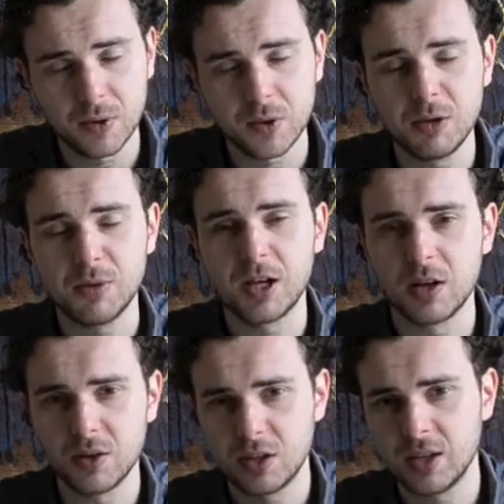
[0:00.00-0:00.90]
Green
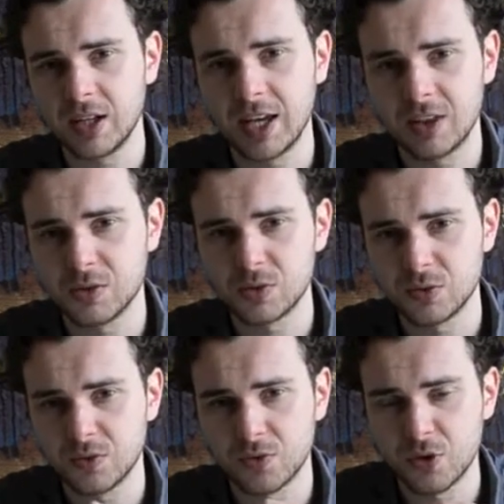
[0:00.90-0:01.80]
mango and, again, those
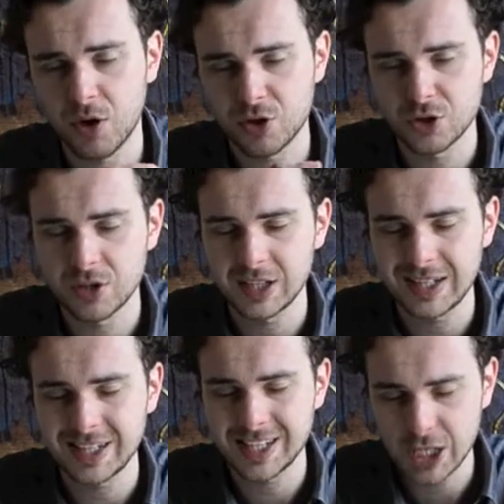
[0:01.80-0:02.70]
sort of crushed
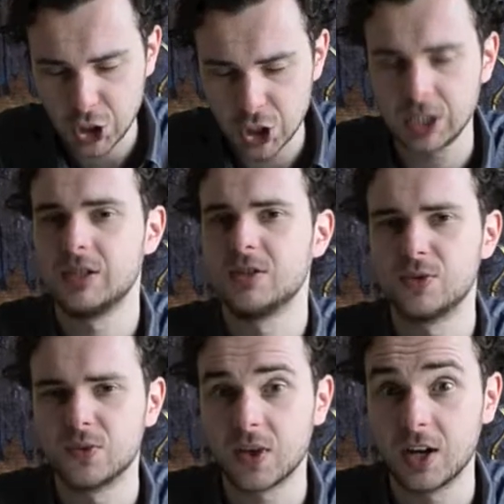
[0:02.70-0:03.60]
seashell
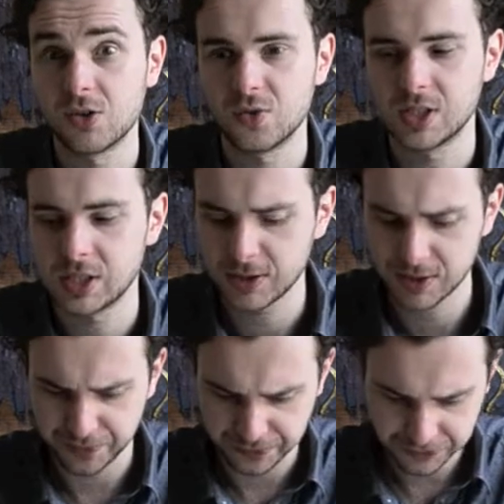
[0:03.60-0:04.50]
sort of characteristics.